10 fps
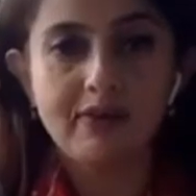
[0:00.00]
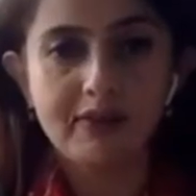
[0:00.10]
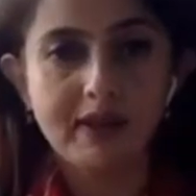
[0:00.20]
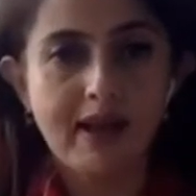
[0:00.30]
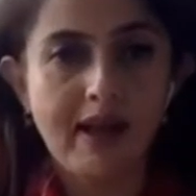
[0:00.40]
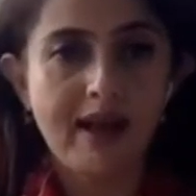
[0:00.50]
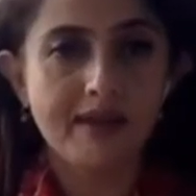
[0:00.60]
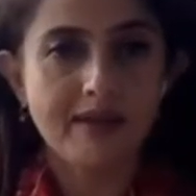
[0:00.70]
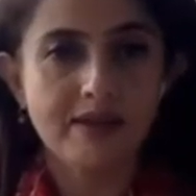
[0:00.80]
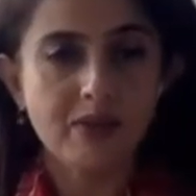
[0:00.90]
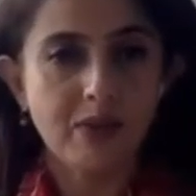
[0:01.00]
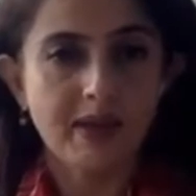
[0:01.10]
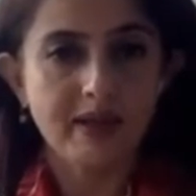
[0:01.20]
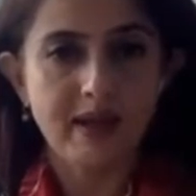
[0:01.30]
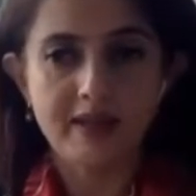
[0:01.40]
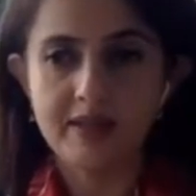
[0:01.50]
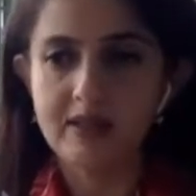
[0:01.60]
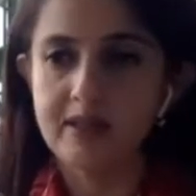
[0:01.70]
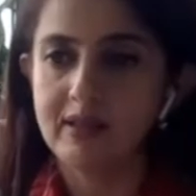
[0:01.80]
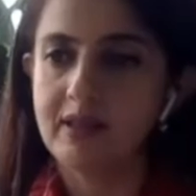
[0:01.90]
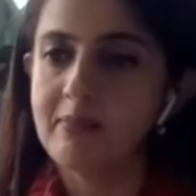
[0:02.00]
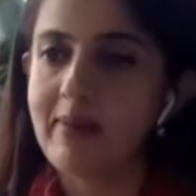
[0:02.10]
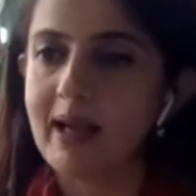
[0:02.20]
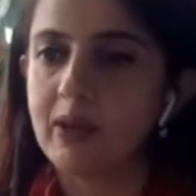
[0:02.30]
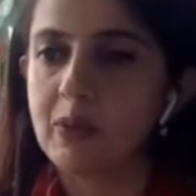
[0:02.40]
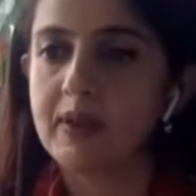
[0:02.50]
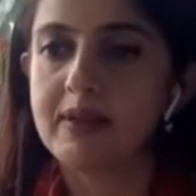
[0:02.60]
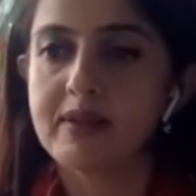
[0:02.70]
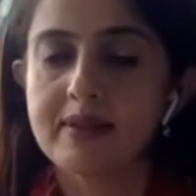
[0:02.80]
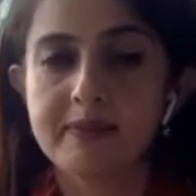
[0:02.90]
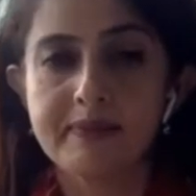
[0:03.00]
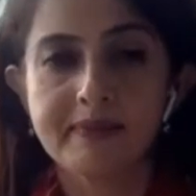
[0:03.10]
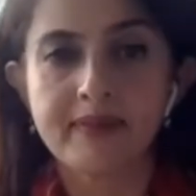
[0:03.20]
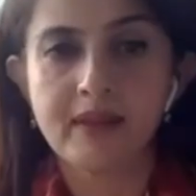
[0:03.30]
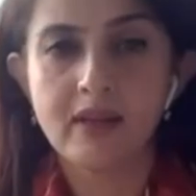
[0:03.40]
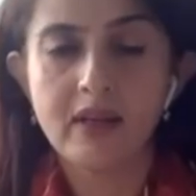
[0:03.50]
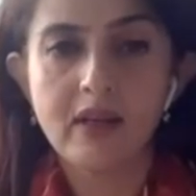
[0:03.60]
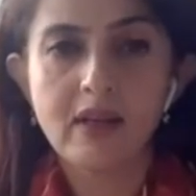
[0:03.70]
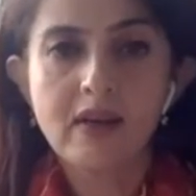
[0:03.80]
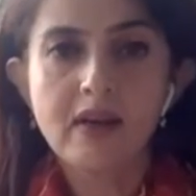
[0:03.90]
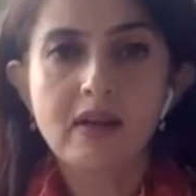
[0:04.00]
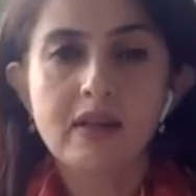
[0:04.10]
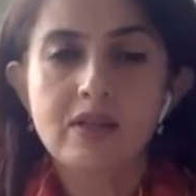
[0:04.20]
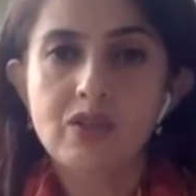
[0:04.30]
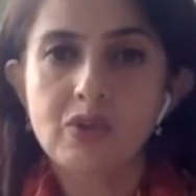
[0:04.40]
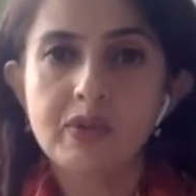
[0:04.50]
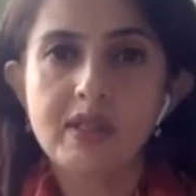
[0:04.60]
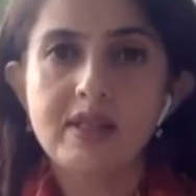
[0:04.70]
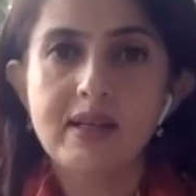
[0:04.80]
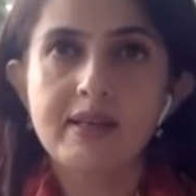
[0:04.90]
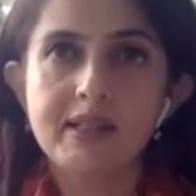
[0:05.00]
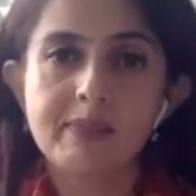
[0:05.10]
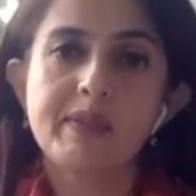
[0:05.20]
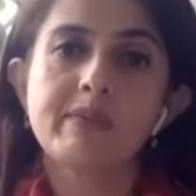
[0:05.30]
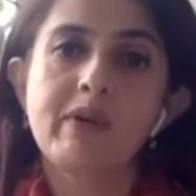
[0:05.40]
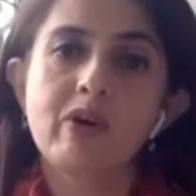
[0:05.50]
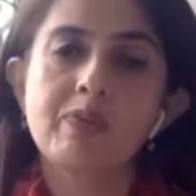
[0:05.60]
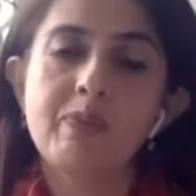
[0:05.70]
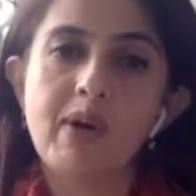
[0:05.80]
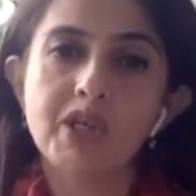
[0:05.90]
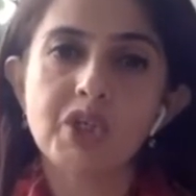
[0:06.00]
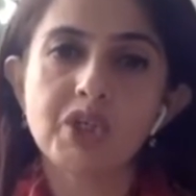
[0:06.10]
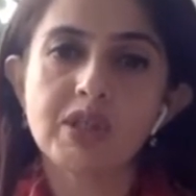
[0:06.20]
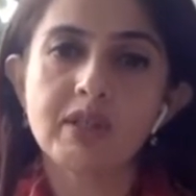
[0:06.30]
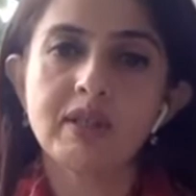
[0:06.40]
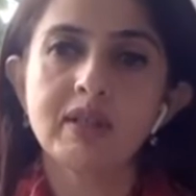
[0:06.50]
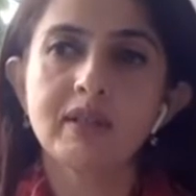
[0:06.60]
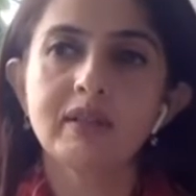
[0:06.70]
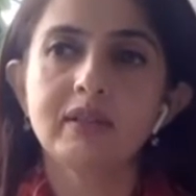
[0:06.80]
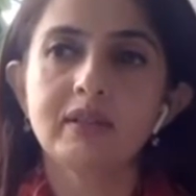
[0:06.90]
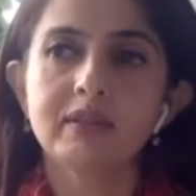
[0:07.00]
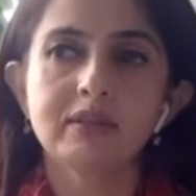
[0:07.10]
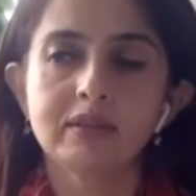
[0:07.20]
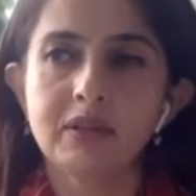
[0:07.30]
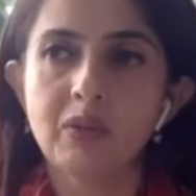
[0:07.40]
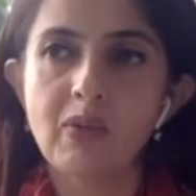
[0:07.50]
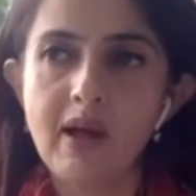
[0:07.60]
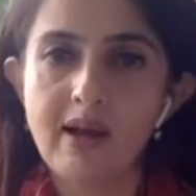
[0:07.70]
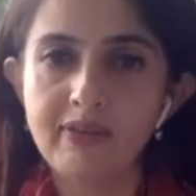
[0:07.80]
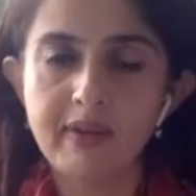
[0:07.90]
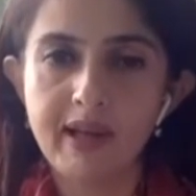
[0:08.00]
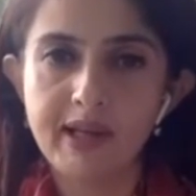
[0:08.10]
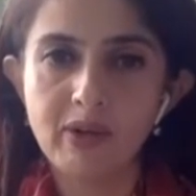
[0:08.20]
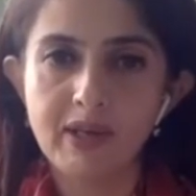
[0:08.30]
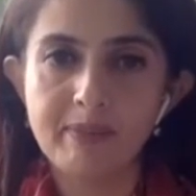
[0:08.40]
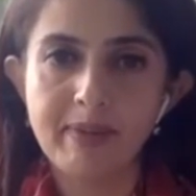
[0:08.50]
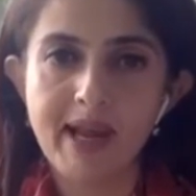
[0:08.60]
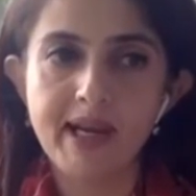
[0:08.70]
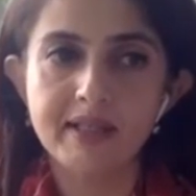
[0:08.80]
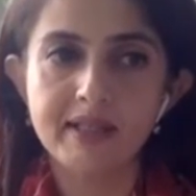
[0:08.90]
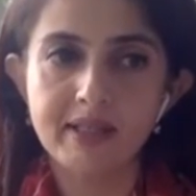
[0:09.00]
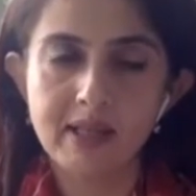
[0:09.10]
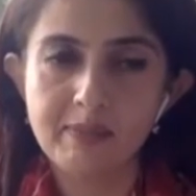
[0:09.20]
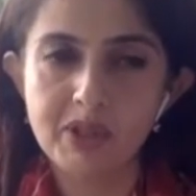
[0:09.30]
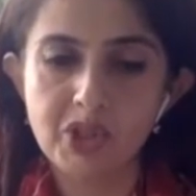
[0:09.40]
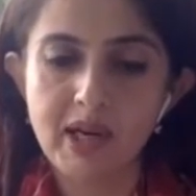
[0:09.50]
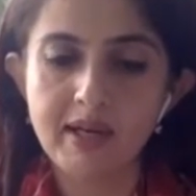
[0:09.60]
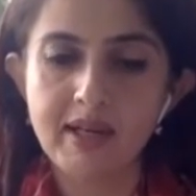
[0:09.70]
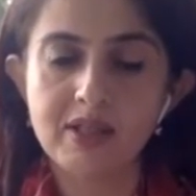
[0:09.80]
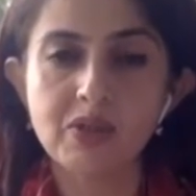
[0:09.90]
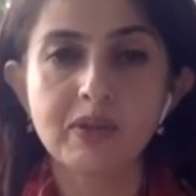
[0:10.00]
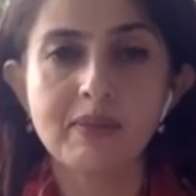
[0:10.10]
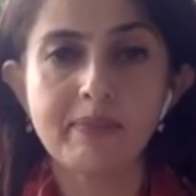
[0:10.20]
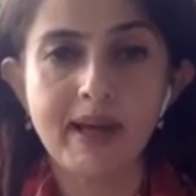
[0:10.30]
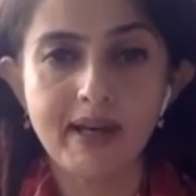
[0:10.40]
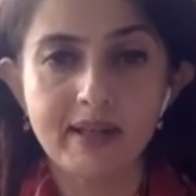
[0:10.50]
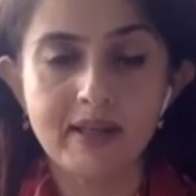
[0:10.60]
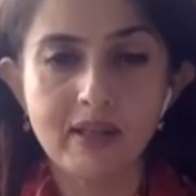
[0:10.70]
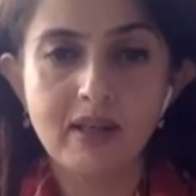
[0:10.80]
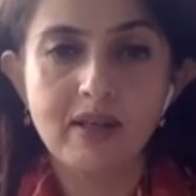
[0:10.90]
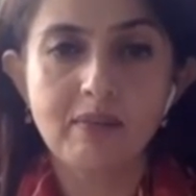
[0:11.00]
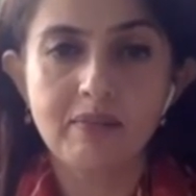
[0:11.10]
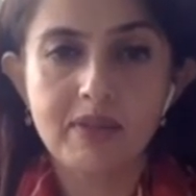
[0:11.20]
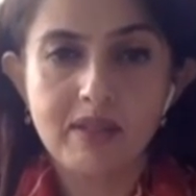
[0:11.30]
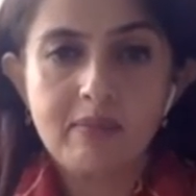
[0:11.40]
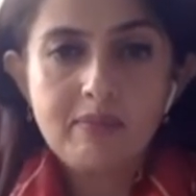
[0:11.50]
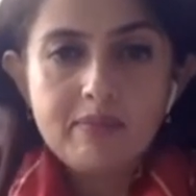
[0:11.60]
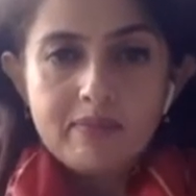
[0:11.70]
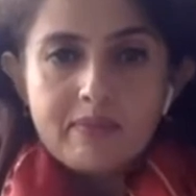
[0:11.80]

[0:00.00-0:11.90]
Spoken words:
of the hand is going 90 degrees backwards. So these are tips about posture. No half lying on bed. Keep a chair next to the bed. Some